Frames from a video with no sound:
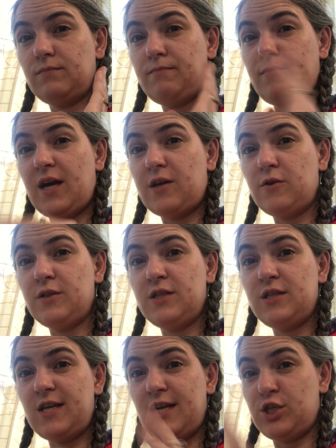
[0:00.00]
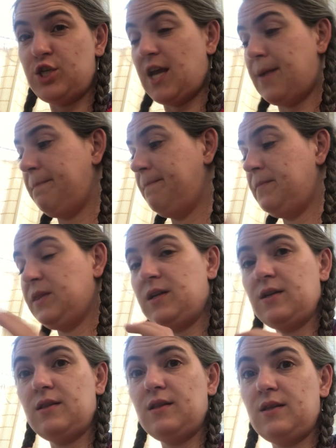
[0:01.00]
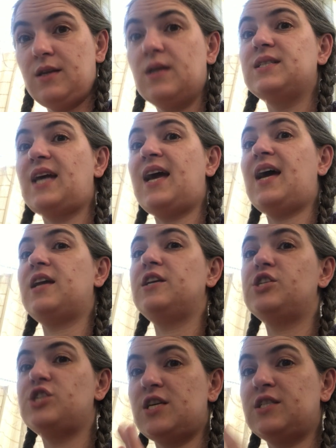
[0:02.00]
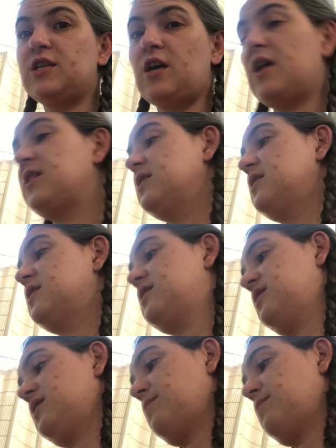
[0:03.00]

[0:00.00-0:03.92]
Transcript: patterns each day, because I had just got the